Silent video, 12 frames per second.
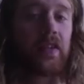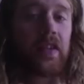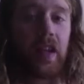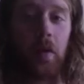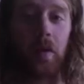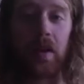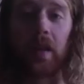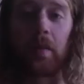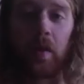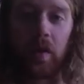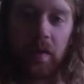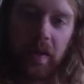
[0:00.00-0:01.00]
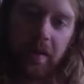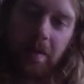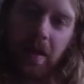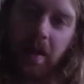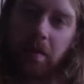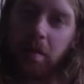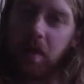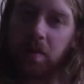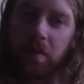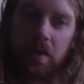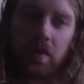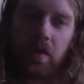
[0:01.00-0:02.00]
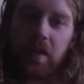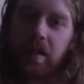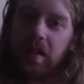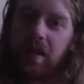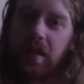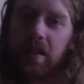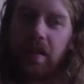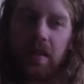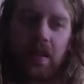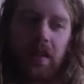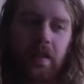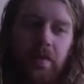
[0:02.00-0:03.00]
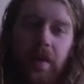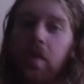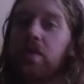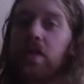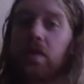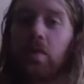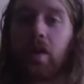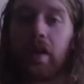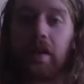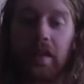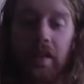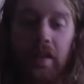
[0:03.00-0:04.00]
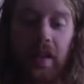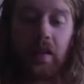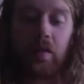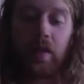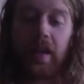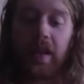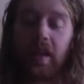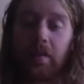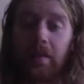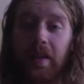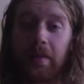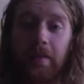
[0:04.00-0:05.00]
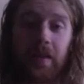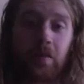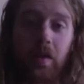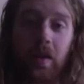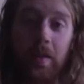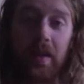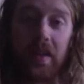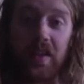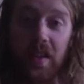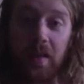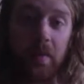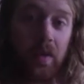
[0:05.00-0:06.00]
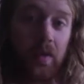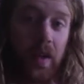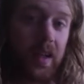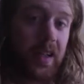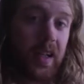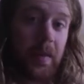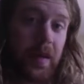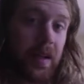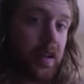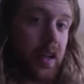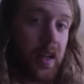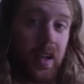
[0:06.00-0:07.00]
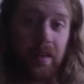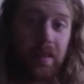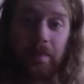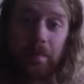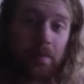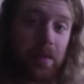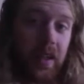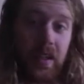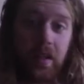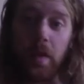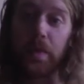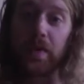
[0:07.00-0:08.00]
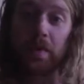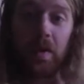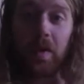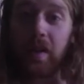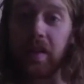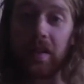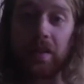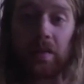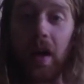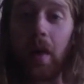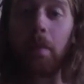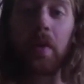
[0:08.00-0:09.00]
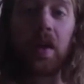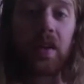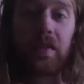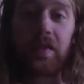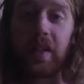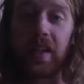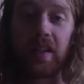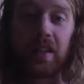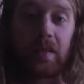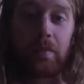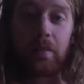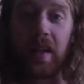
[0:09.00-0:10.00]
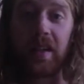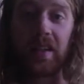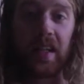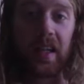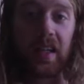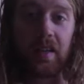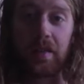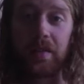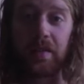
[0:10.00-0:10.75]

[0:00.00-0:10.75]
I want to get motivated by multiple sources, and that was just one that really helped me. I mean, when I'm at the gym or rock climbing, playing Dope Smokers, a perfect meditative